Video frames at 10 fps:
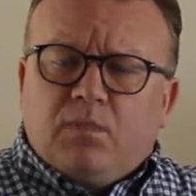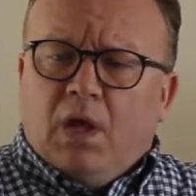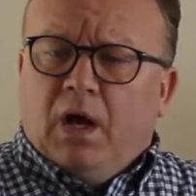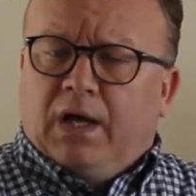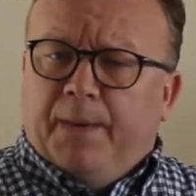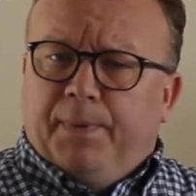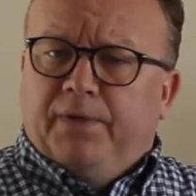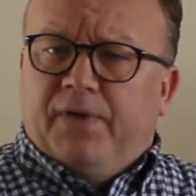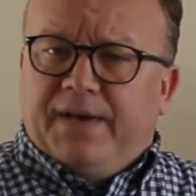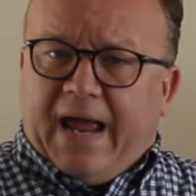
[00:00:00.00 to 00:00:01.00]
A
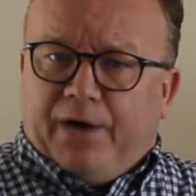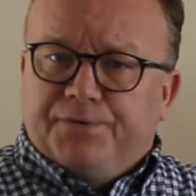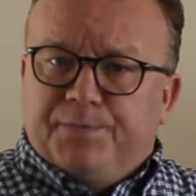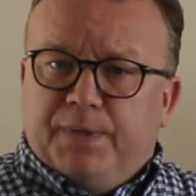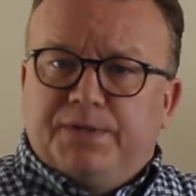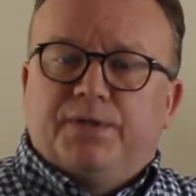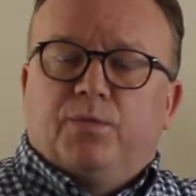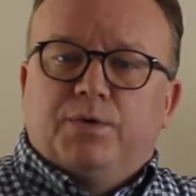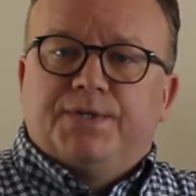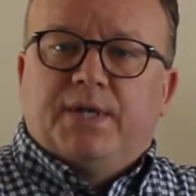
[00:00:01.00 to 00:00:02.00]
couple of announcements
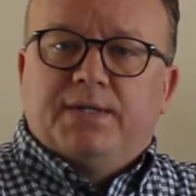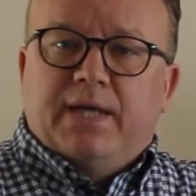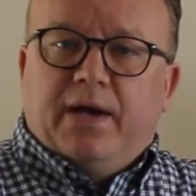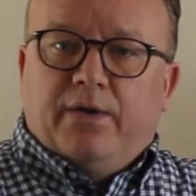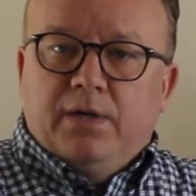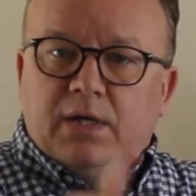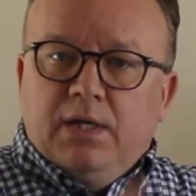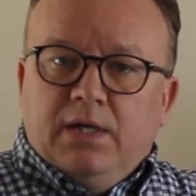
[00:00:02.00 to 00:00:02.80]
that were sent out.